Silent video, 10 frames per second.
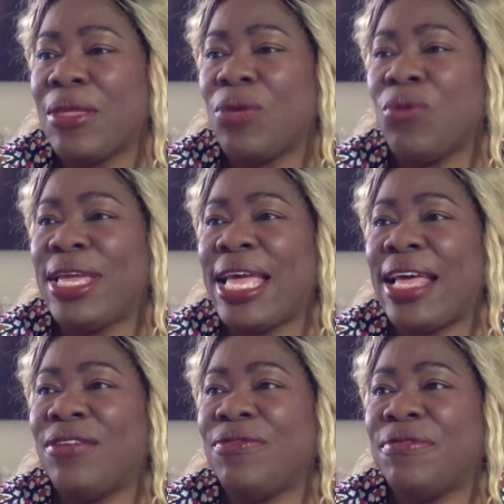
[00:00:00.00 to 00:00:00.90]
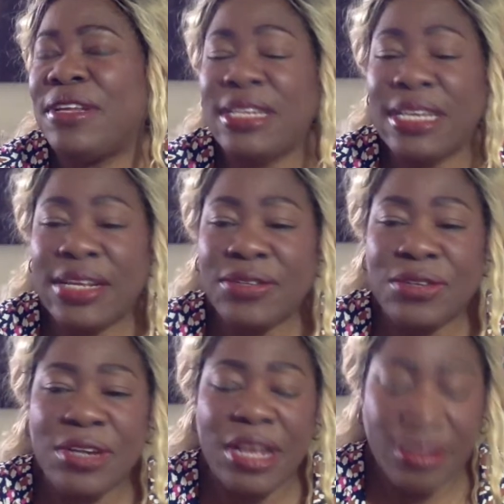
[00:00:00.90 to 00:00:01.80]
We had fun
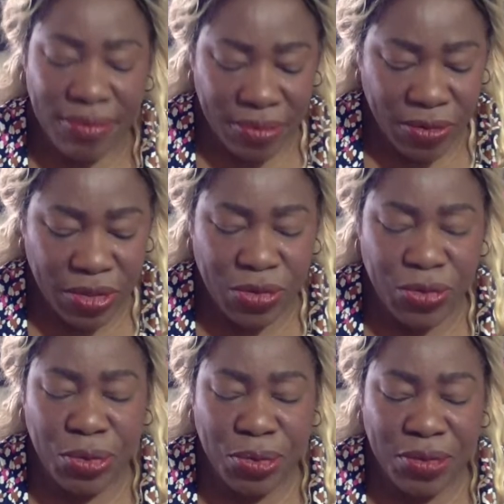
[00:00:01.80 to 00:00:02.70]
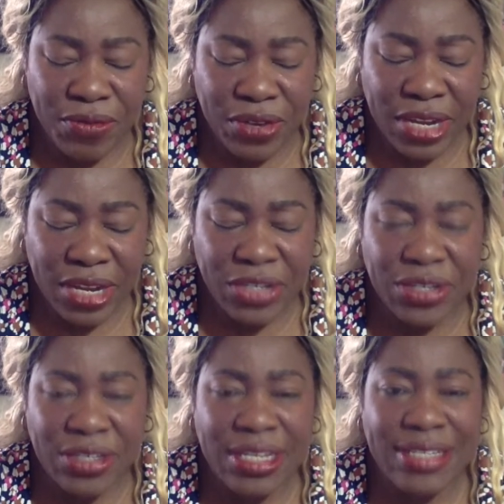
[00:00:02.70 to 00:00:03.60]
yesterday with the group
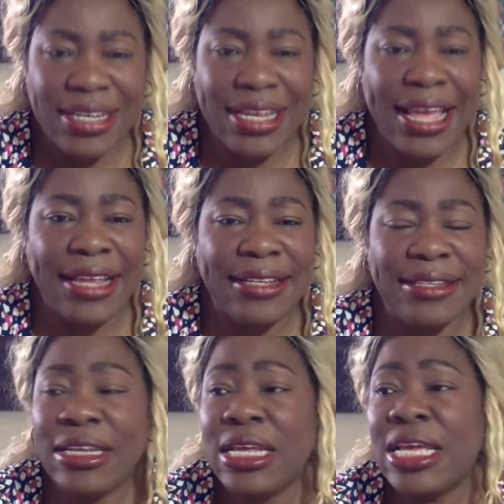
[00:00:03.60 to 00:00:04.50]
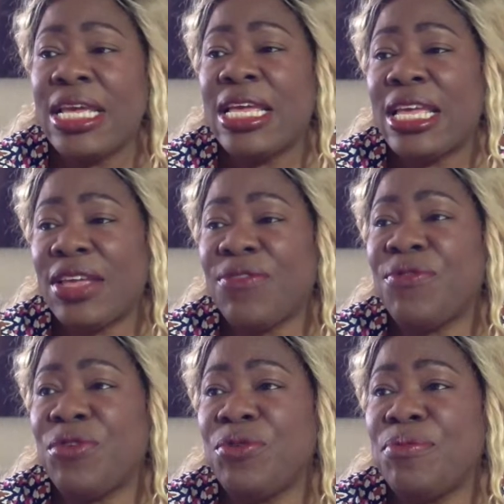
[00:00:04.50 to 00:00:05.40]
invocations and zakat.
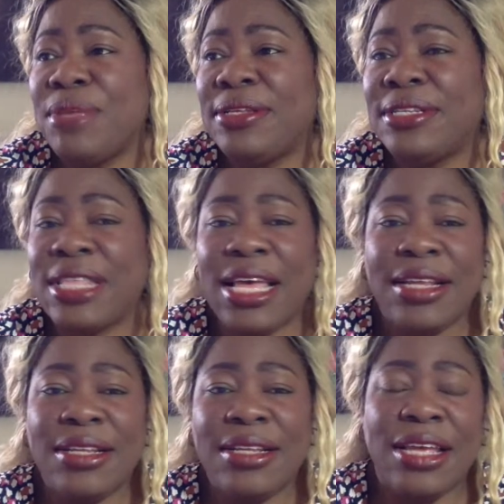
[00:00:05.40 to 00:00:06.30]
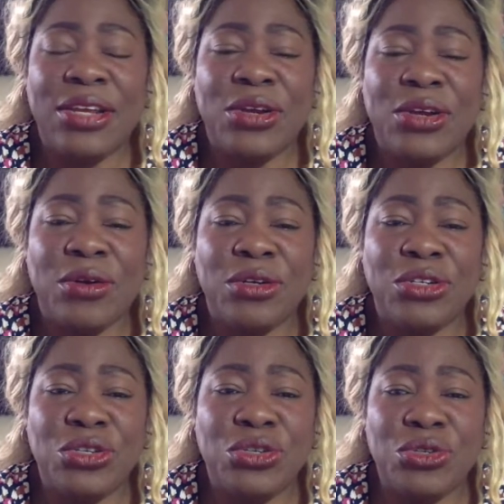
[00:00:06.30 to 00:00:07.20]
If you missed that, I
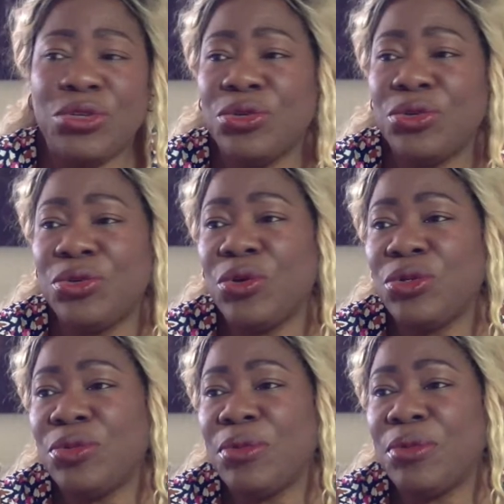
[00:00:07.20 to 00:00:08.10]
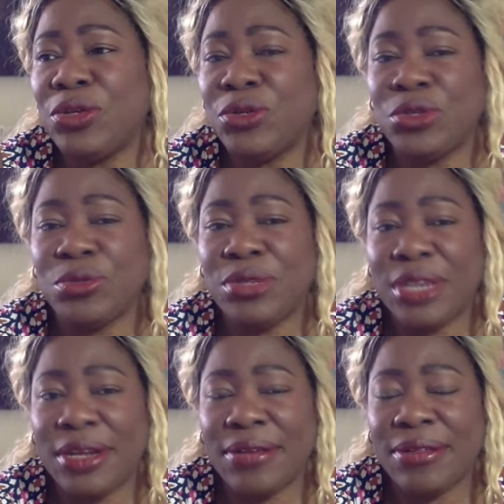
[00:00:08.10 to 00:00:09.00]
encourage you to go to my YouTube
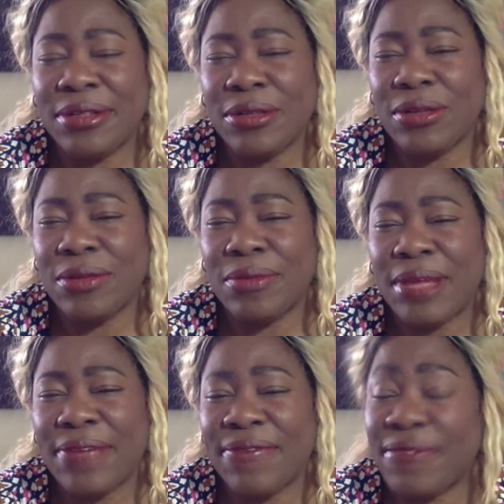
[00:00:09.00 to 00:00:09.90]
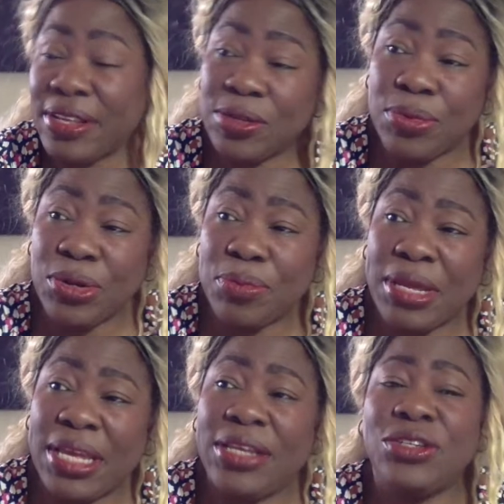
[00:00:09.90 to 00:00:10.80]
channel or my Facebook
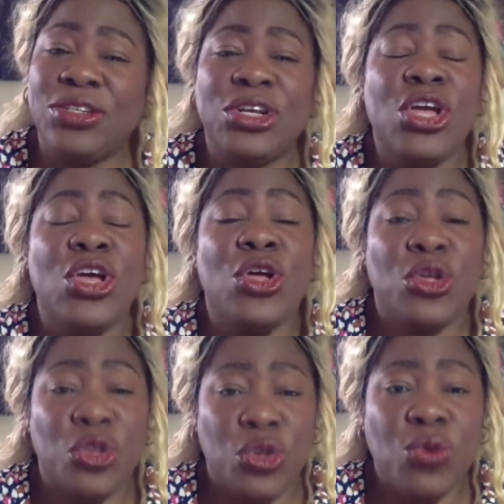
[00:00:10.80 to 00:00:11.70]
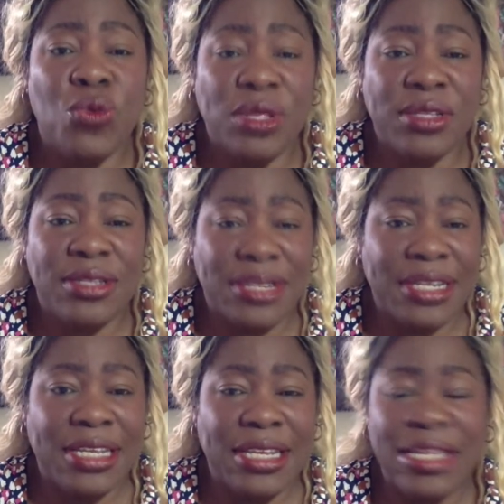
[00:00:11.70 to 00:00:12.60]
page. You will
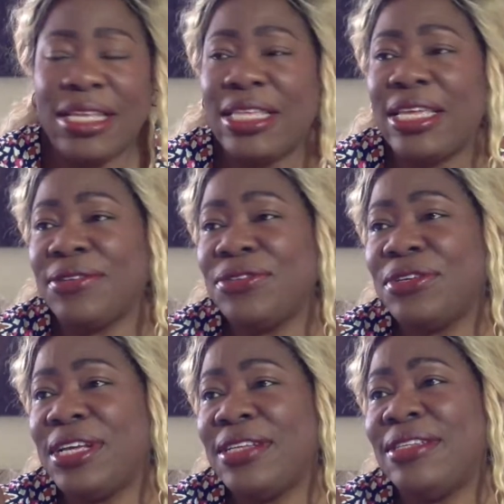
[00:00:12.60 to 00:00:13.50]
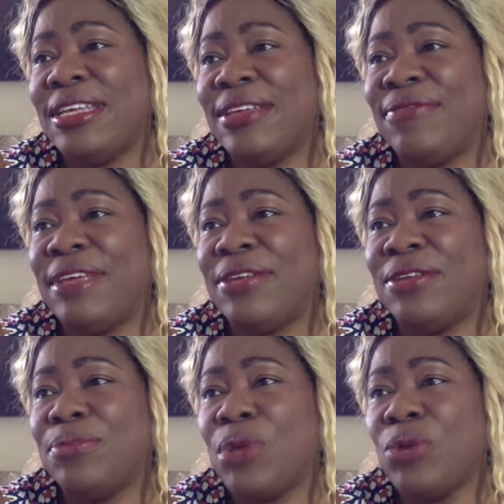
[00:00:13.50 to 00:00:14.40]
see yesterday's event
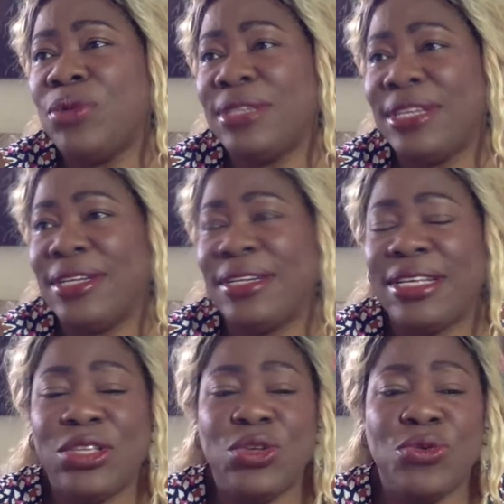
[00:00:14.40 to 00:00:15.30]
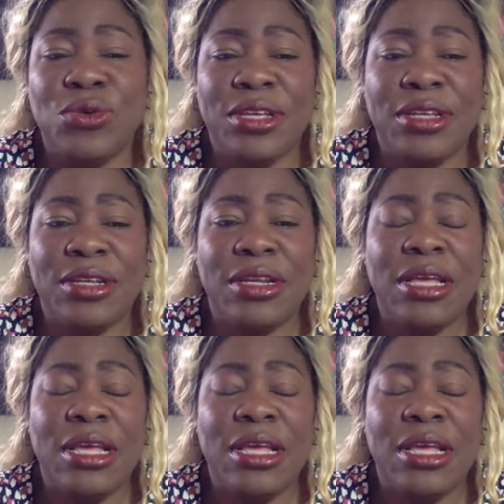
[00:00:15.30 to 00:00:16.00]
posted and you can